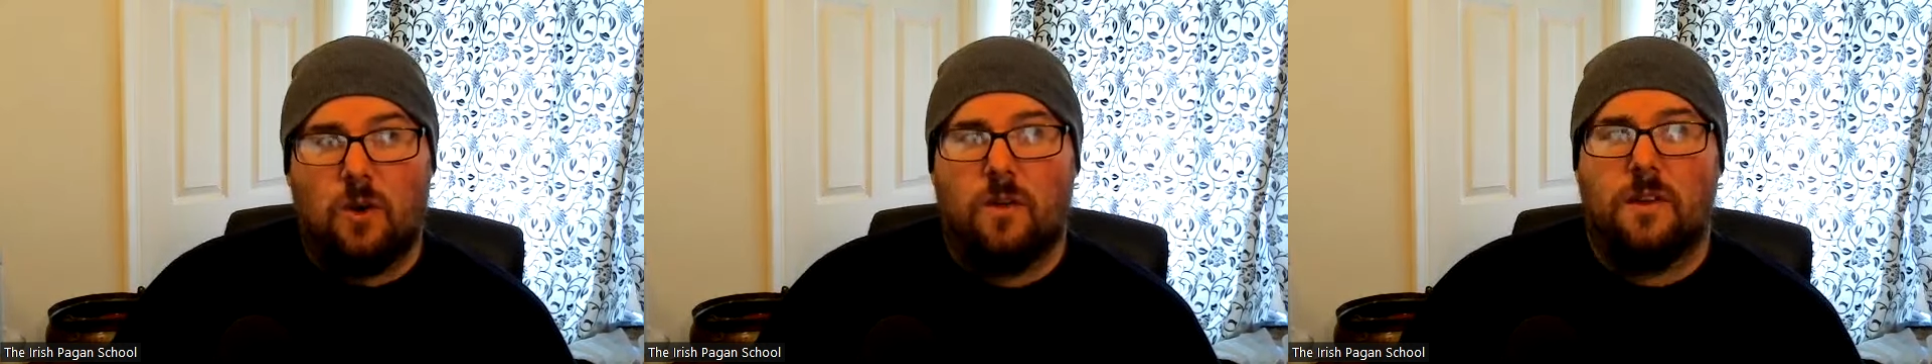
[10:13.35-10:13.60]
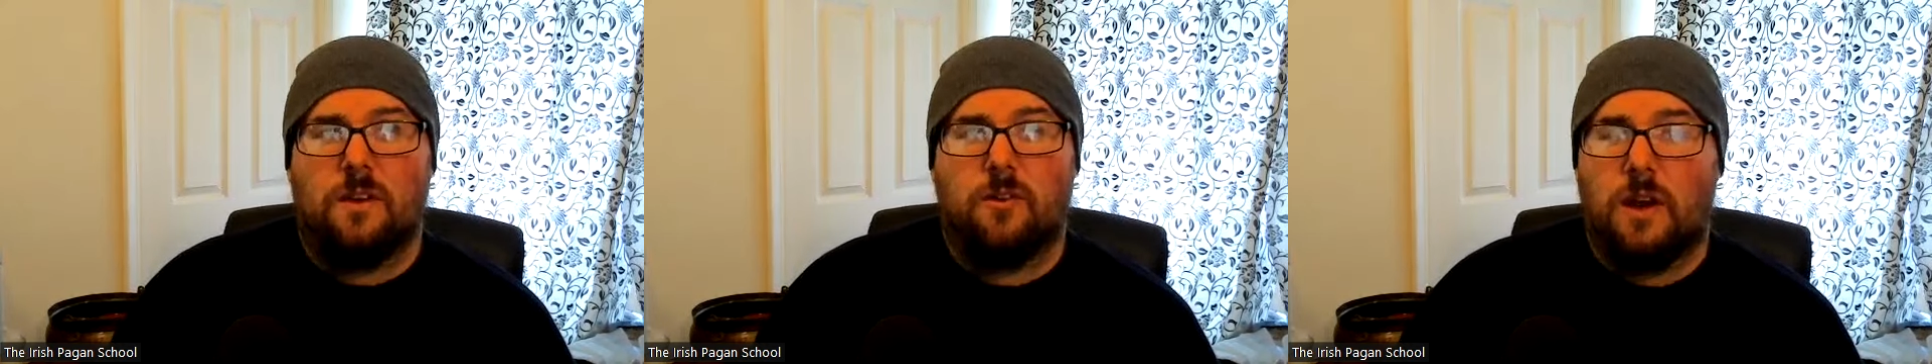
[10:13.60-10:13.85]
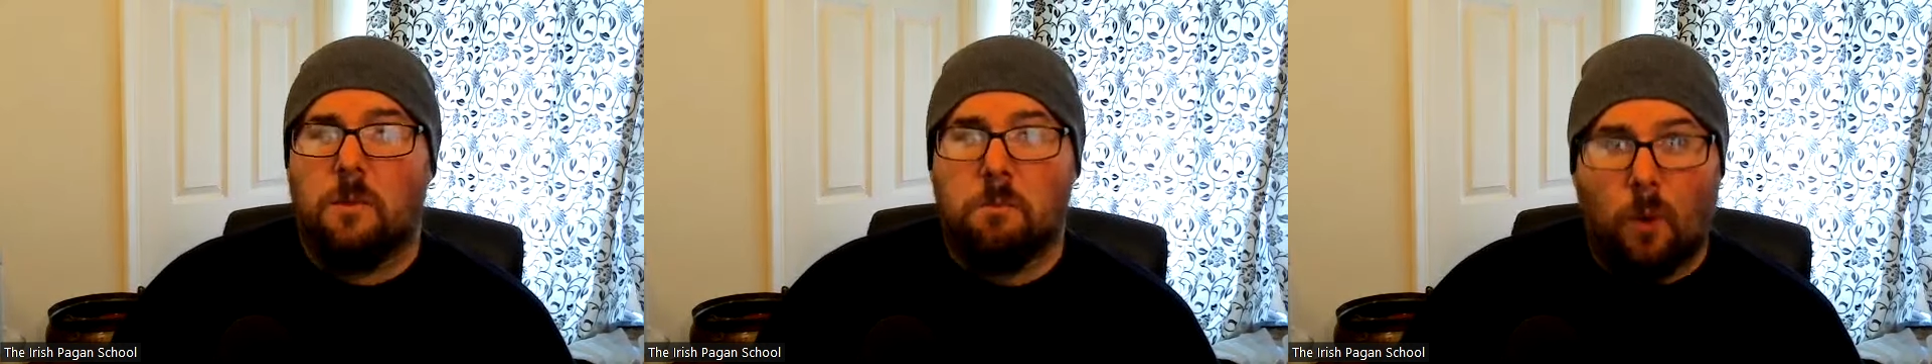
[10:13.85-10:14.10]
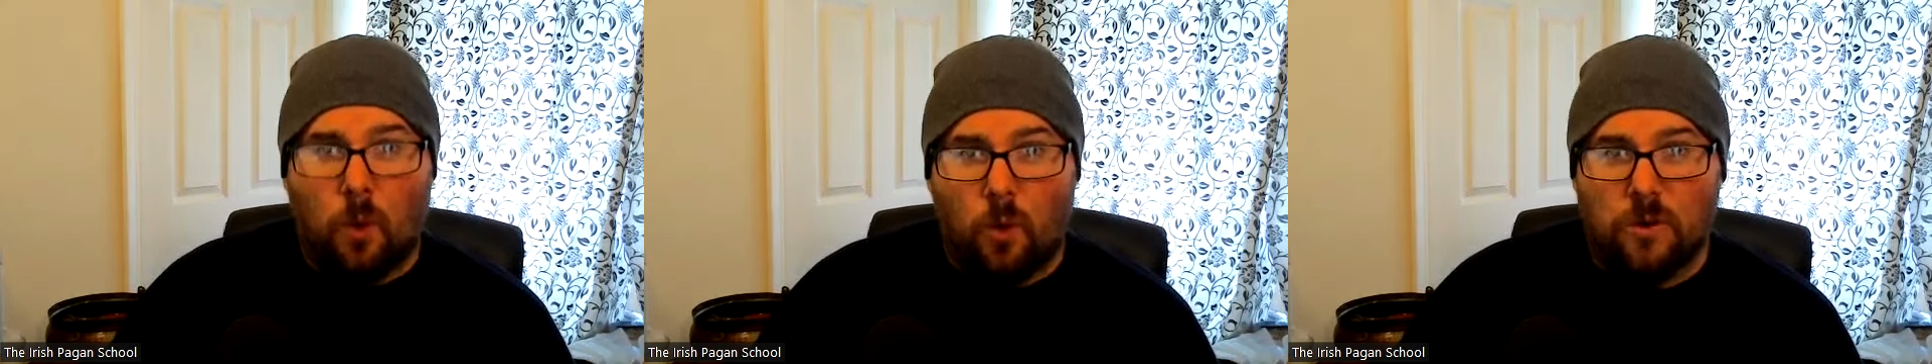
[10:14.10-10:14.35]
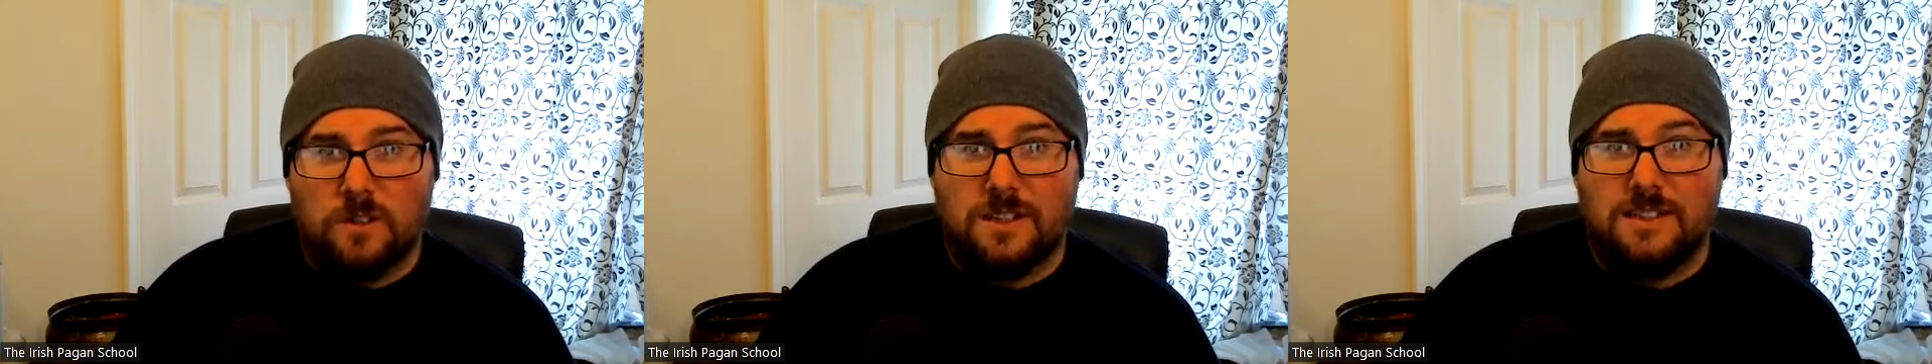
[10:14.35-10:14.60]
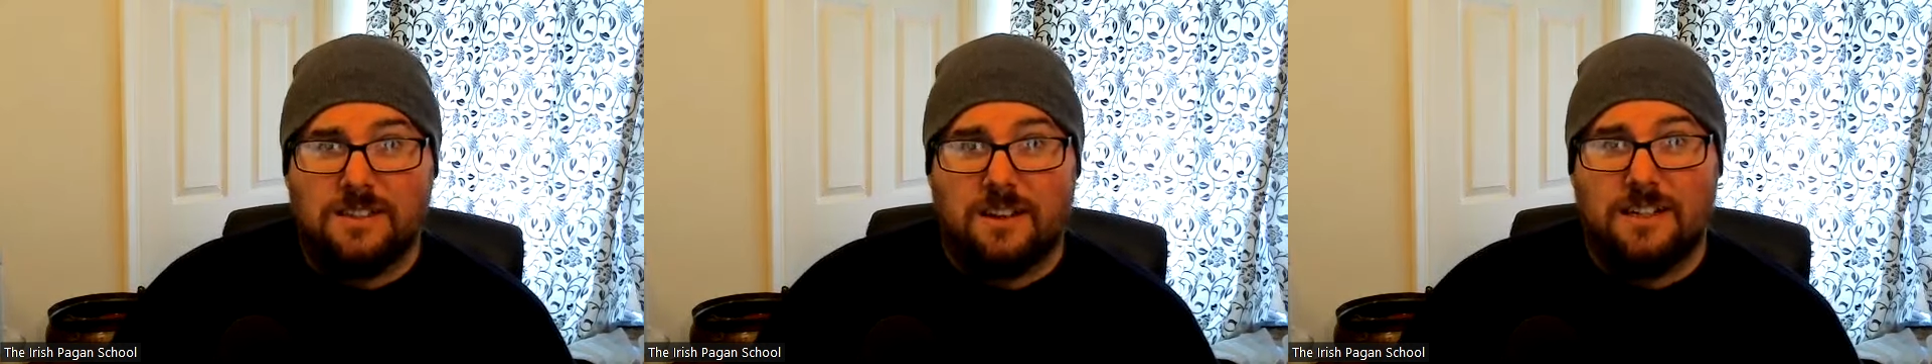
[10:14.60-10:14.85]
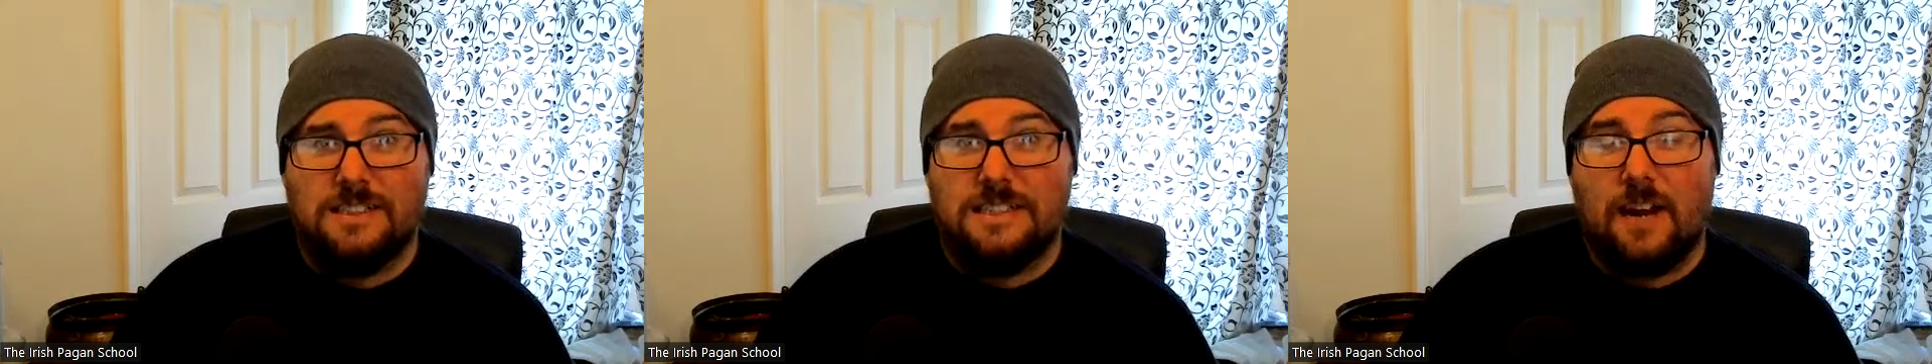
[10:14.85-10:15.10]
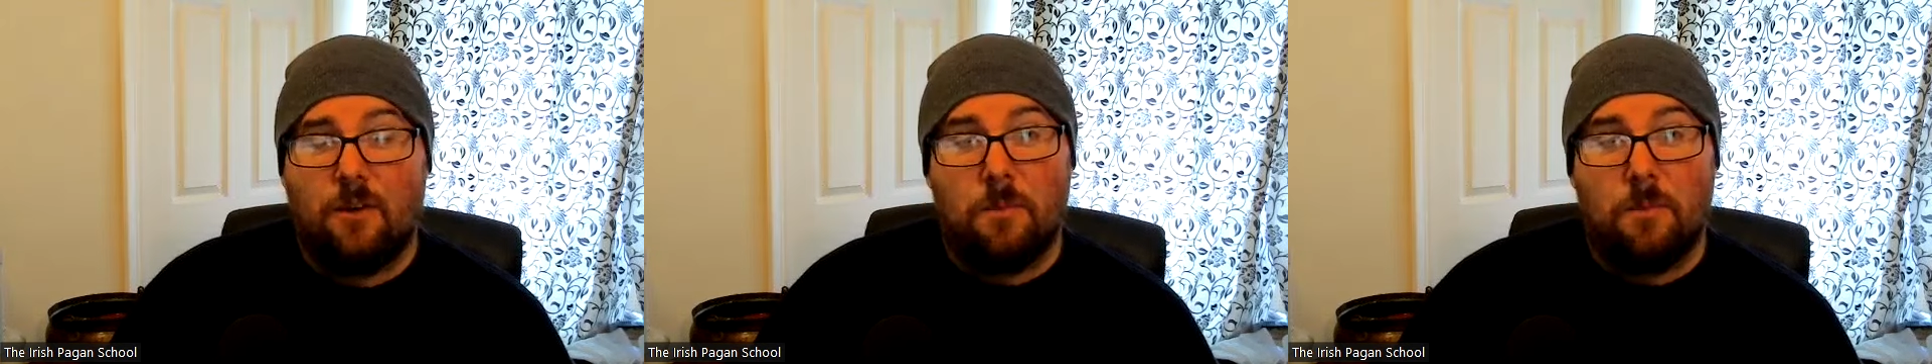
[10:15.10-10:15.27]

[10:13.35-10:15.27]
or the great boars that kind of tear